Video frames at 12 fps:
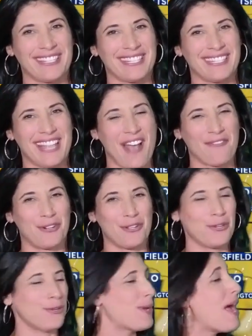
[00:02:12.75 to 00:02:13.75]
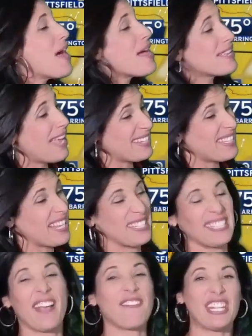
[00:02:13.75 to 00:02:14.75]
this afternoon. I'd say
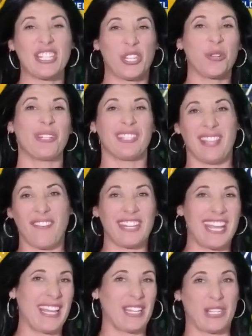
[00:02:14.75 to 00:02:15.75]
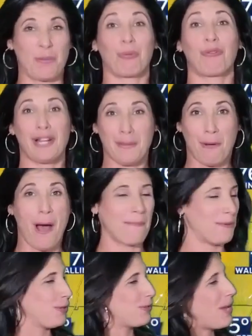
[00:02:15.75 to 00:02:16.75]
72 to 78 is a pretty
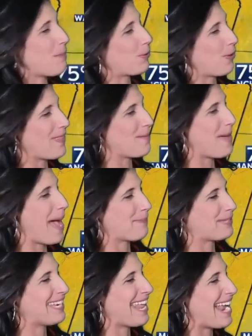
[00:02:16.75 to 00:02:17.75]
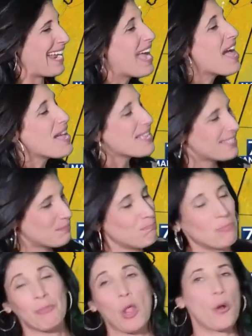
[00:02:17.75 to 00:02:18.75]
popular number on the map today.
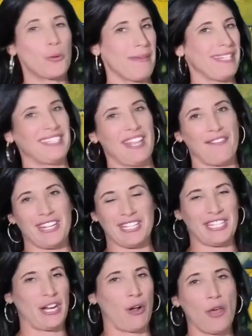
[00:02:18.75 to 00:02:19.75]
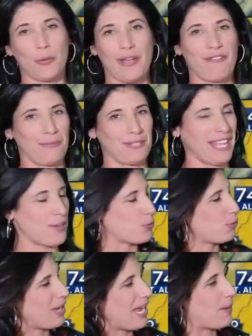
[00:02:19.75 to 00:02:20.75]
Low to mid 70s here all the way from central
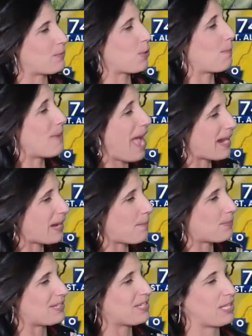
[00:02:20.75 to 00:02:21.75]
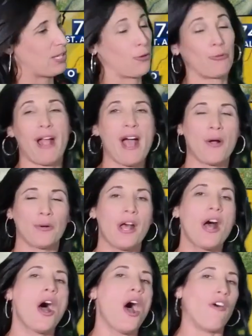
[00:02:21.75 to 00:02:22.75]
New Hampshire back up into the crown
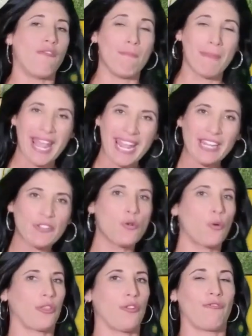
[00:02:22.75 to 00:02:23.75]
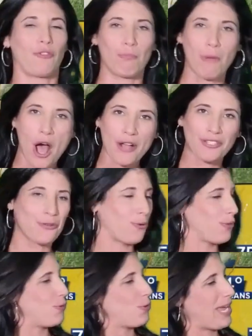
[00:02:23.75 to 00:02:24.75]
of Maine, northern Vermont,
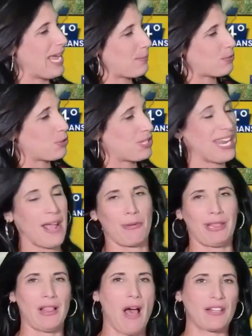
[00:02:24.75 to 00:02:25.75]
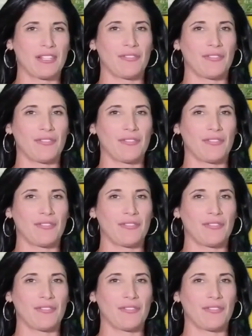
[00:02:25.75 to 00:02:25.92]
northern New Hampshire today with lots of